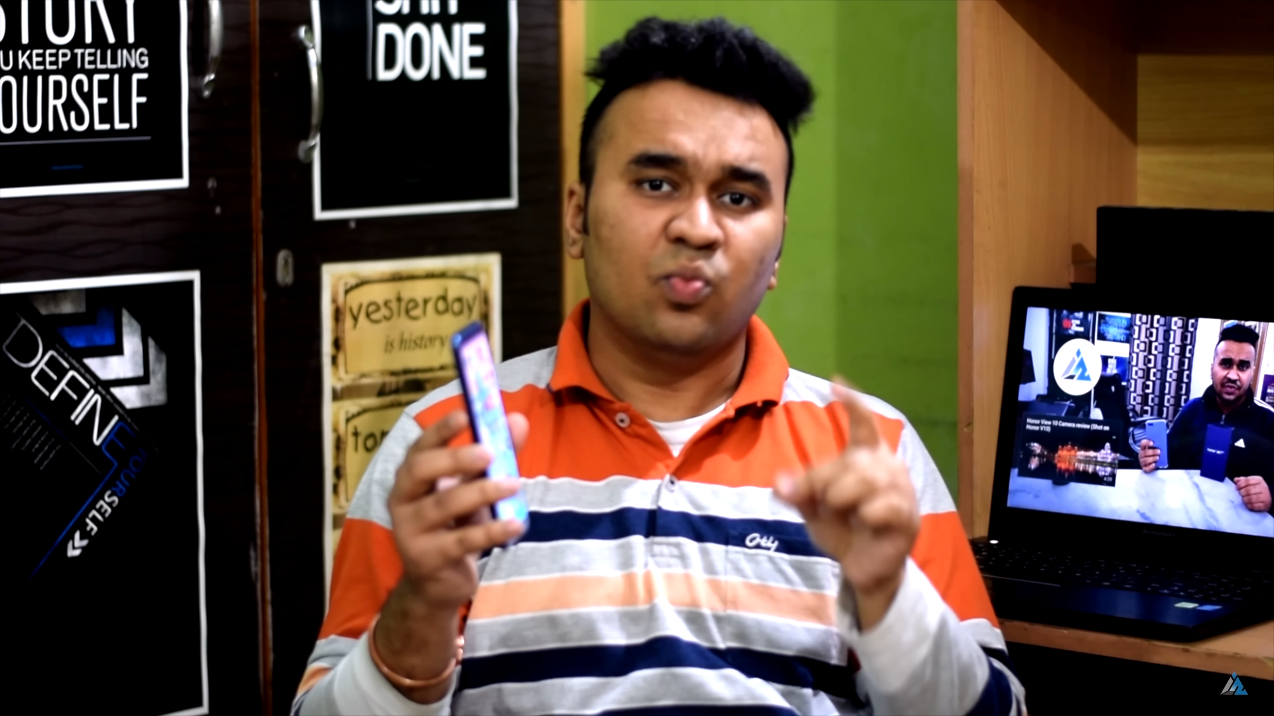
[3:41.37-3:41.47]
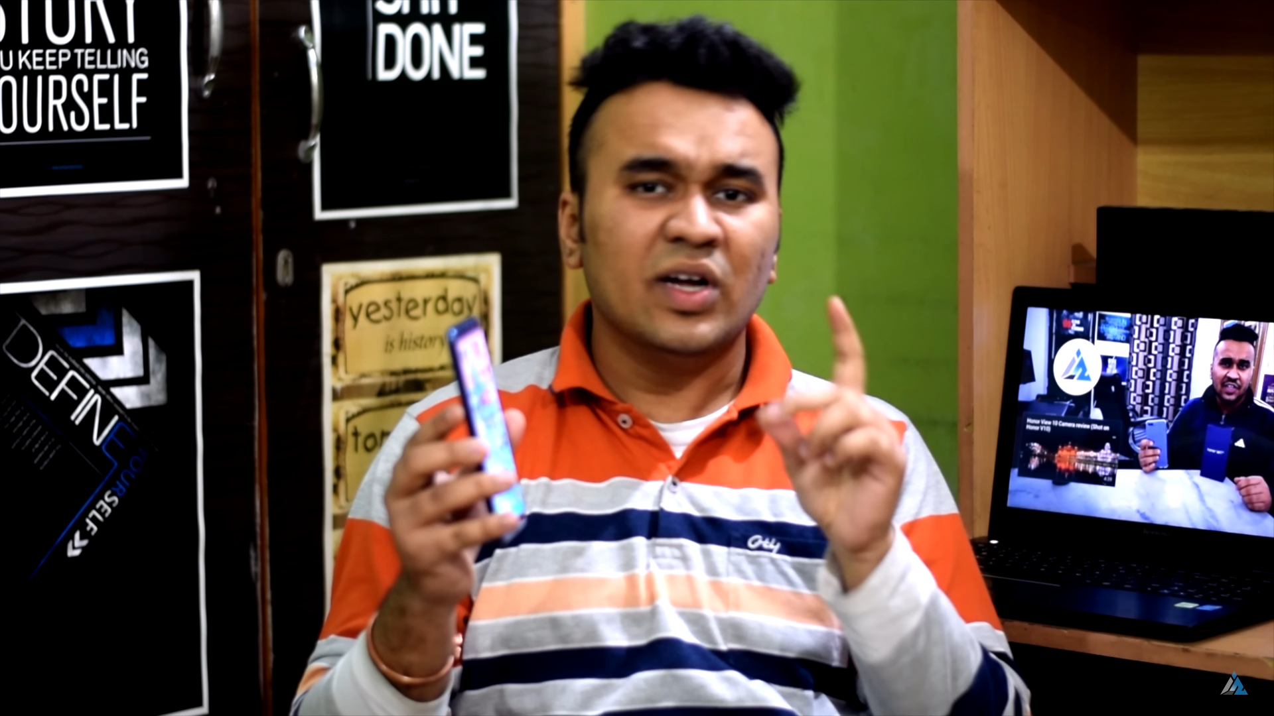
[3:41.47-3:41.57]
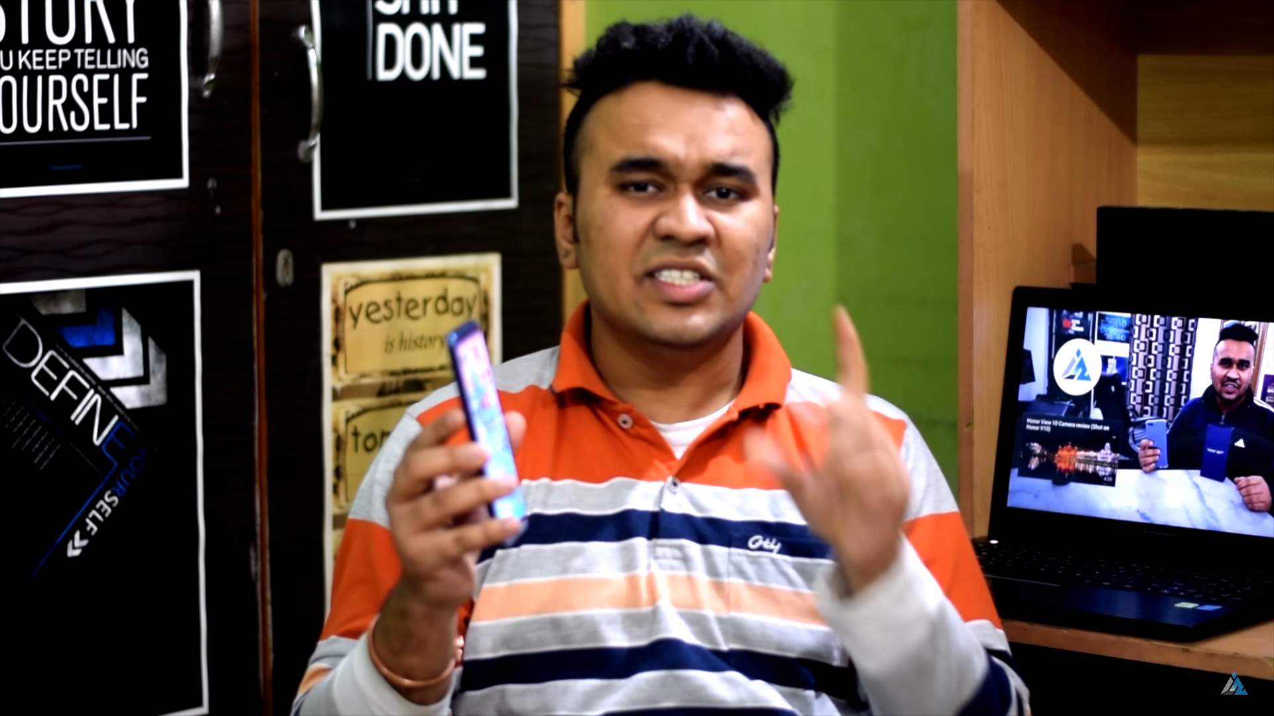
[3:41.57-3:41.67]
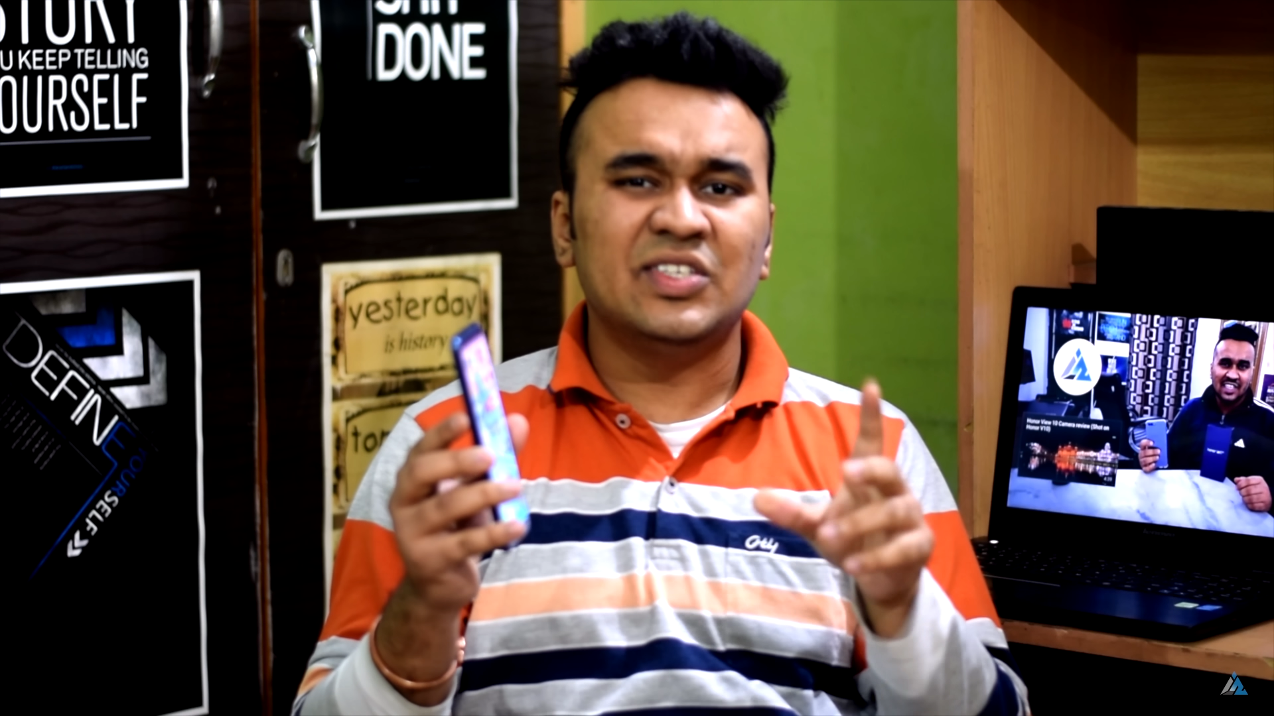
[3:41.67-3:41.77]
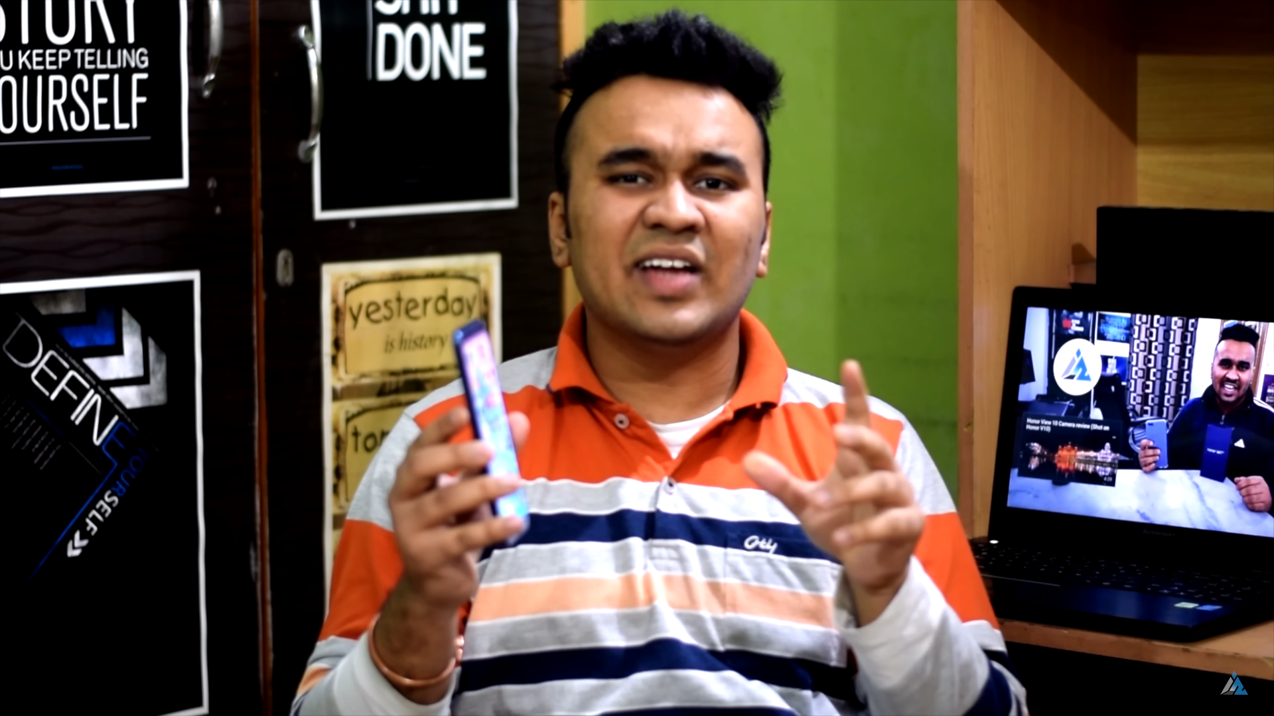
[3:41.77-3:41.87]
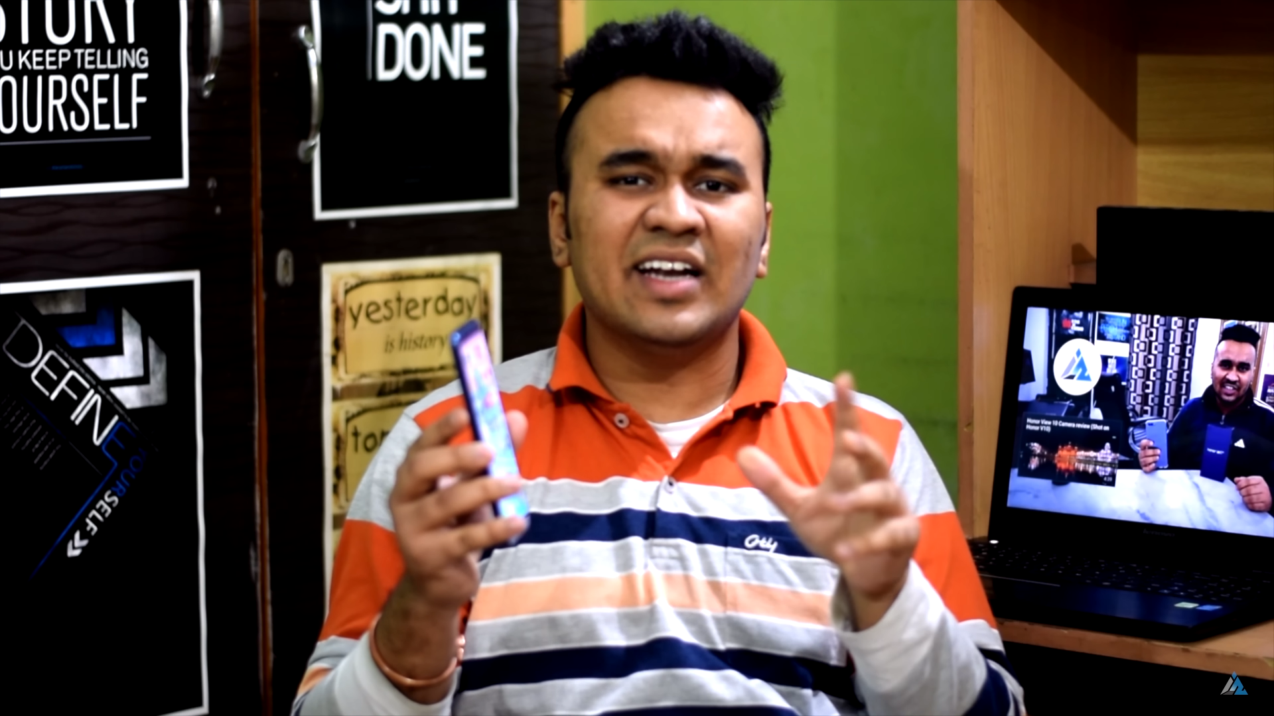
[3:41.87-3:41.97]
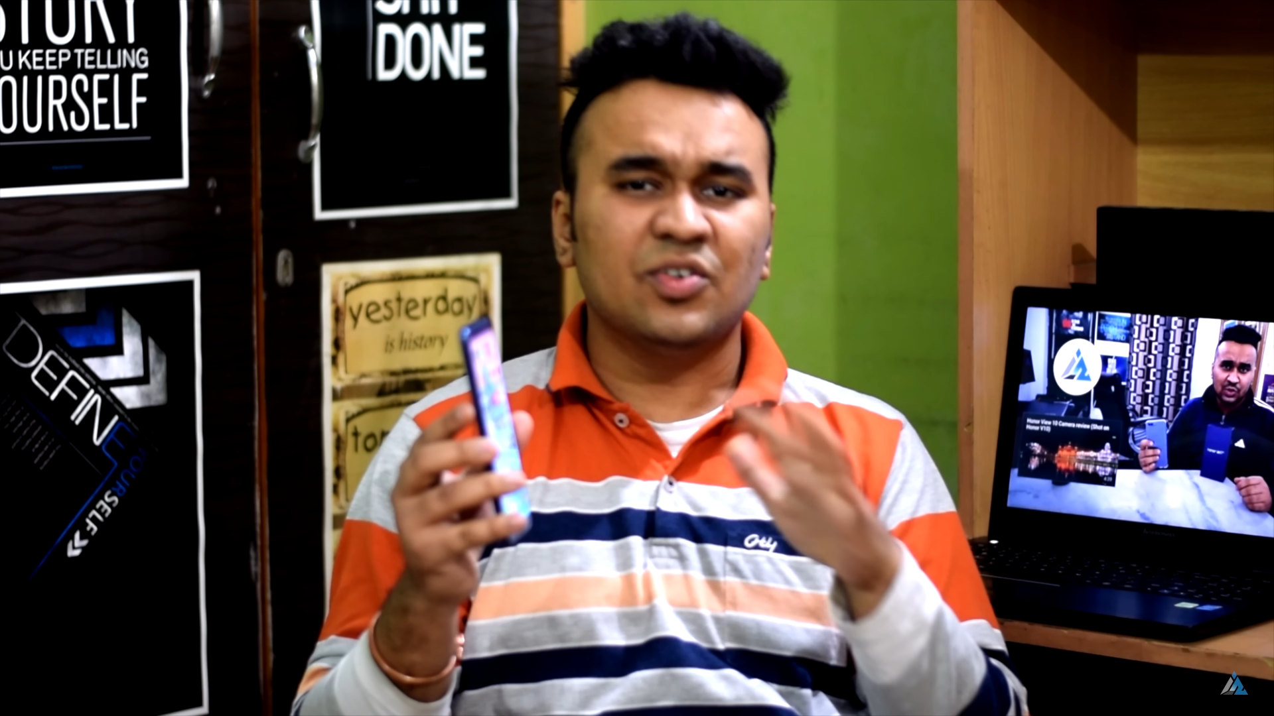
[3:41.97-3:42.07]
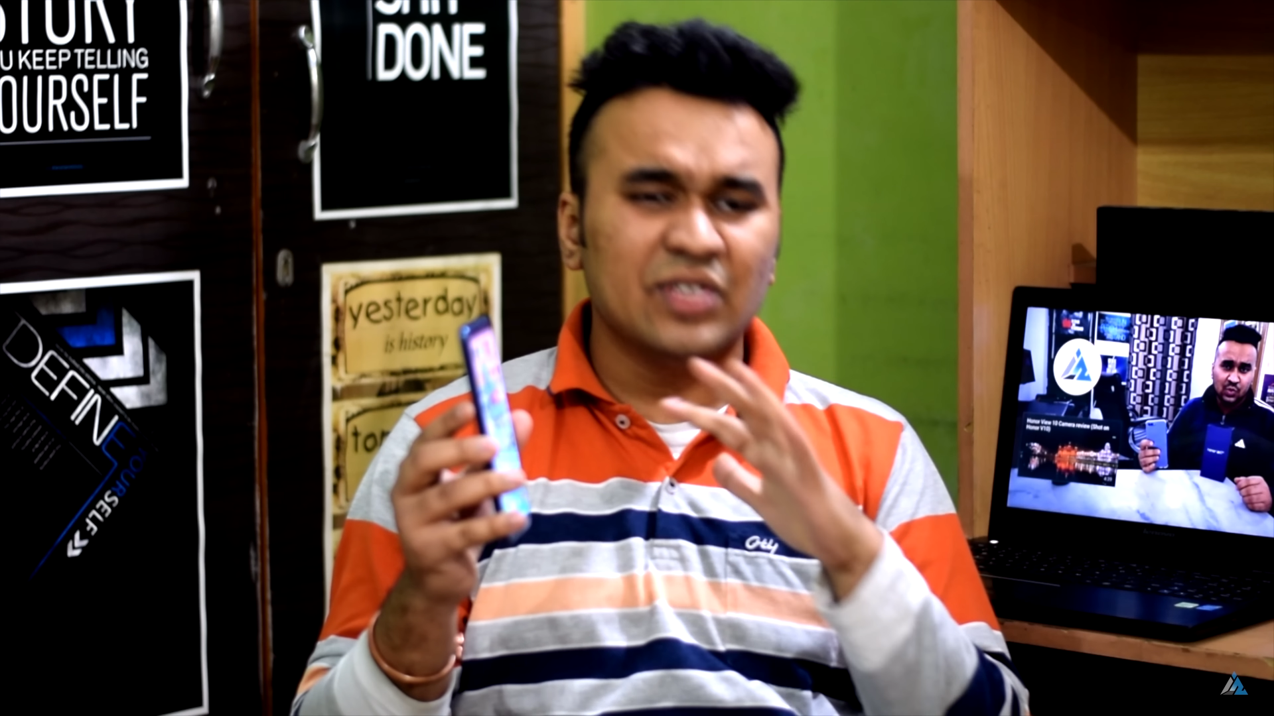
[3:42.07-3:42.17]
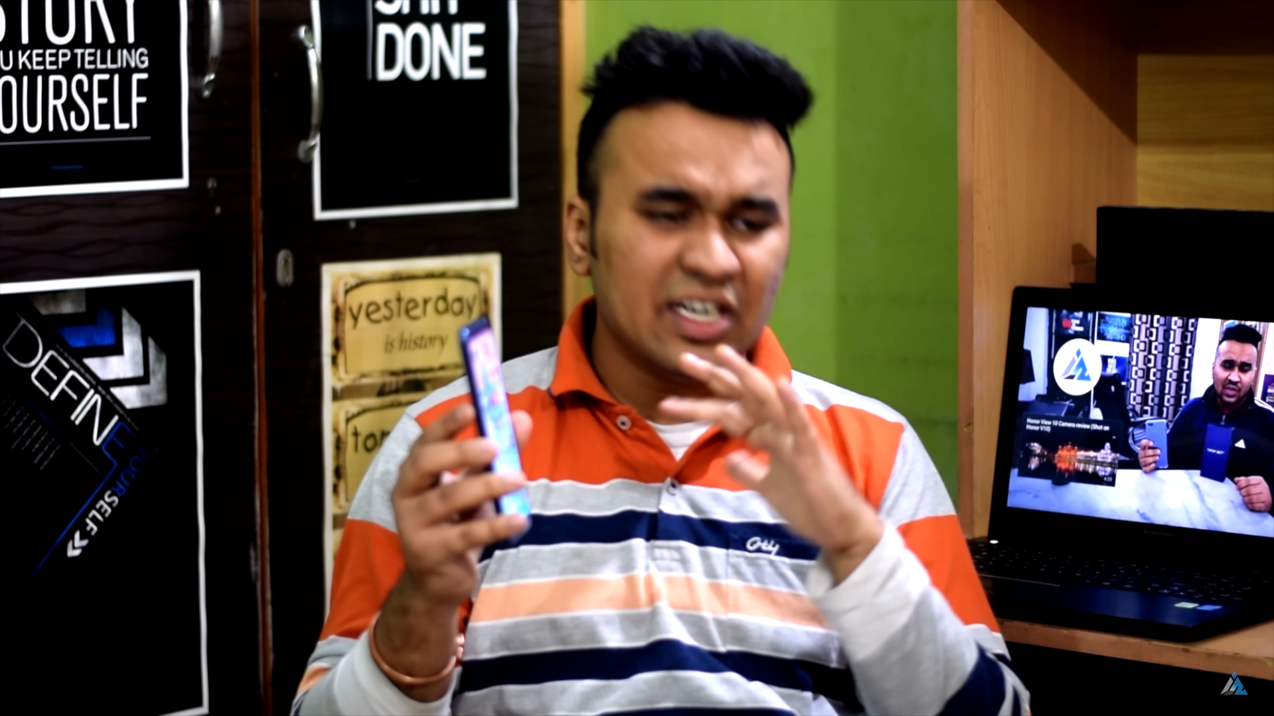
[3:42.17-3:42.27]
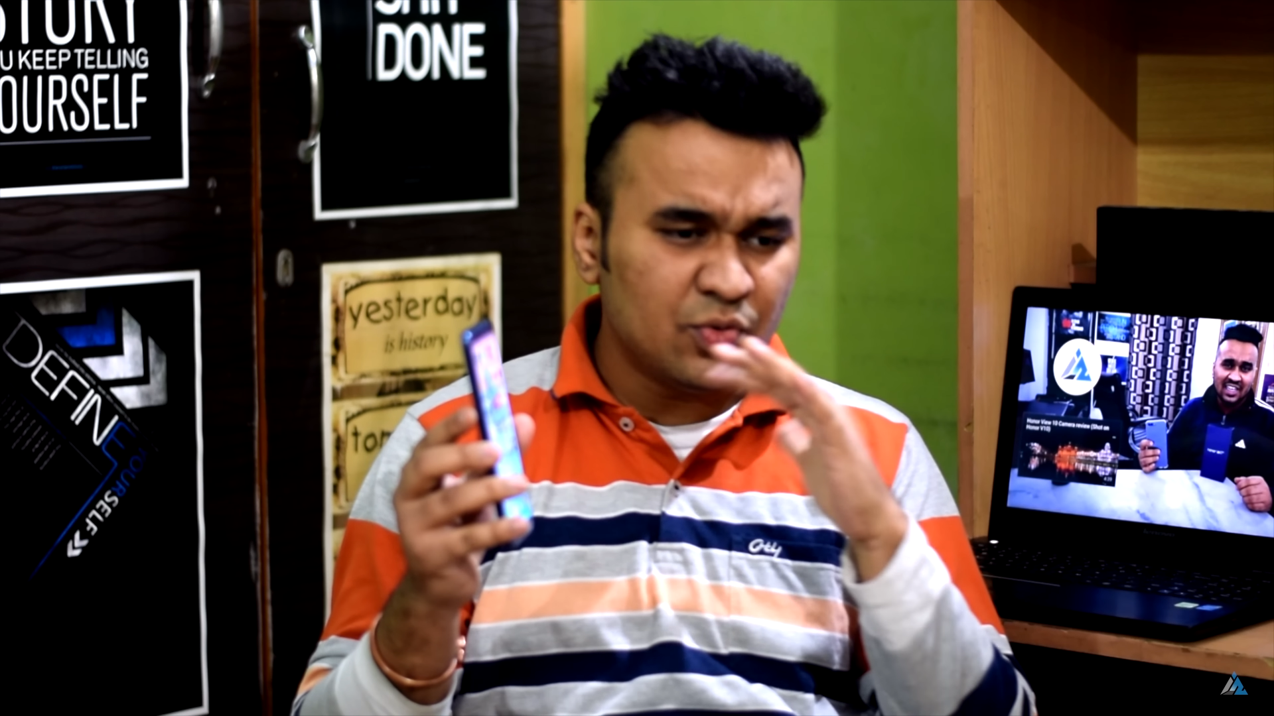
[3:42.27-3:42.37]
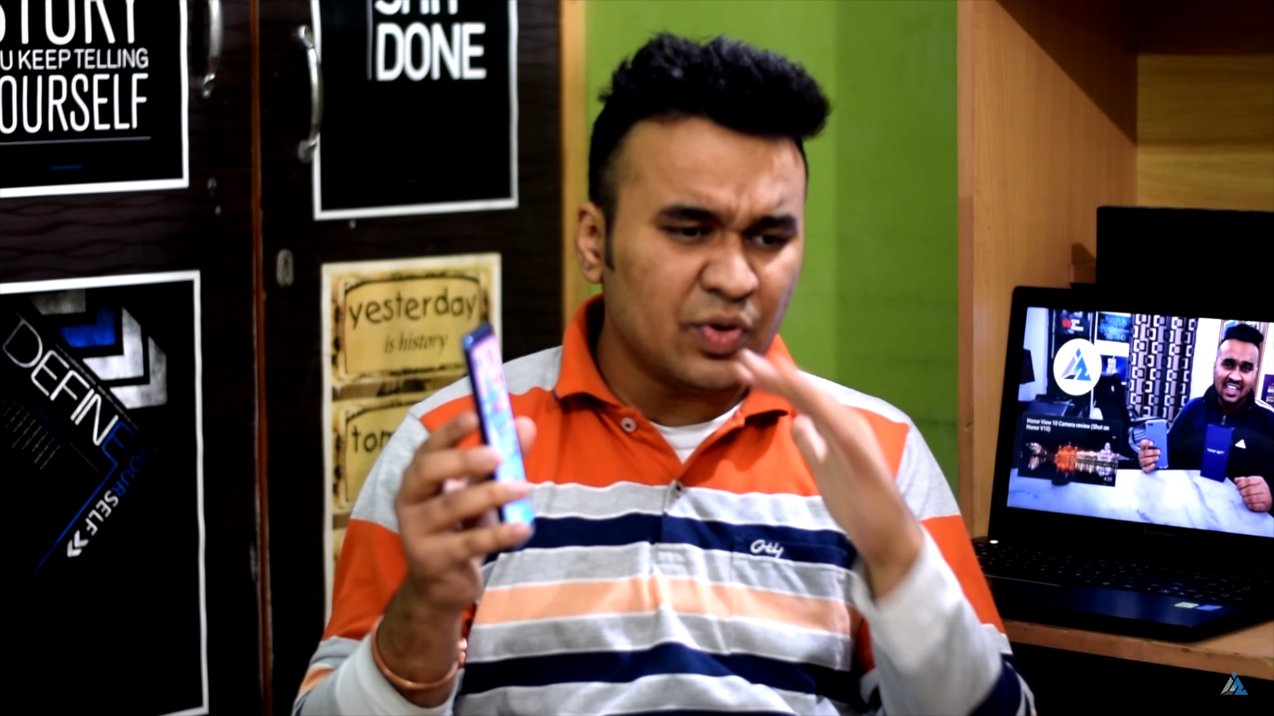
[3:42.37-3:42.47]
once you get to that